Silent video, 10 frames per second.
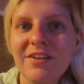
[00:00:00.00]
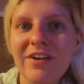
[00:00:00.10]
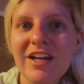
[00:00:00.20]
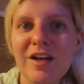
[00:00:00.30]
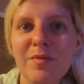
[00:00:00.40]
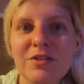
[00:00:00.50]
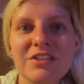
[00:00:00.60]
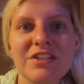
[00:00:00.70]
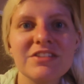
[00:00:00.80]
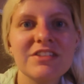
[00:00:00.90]
Winnie and I
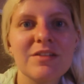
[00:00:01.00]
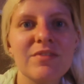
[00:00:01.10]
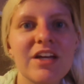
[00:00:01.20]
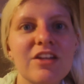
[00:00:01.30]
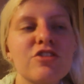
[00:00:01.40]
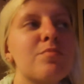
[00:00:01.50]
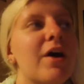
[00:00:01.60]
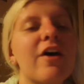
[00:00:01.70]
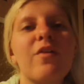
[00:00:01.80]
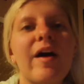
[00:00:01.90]
both heard something. There's a
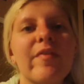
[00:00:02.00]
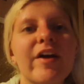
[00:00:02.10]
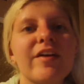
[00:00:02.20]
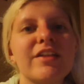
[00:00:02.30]
puddle out there.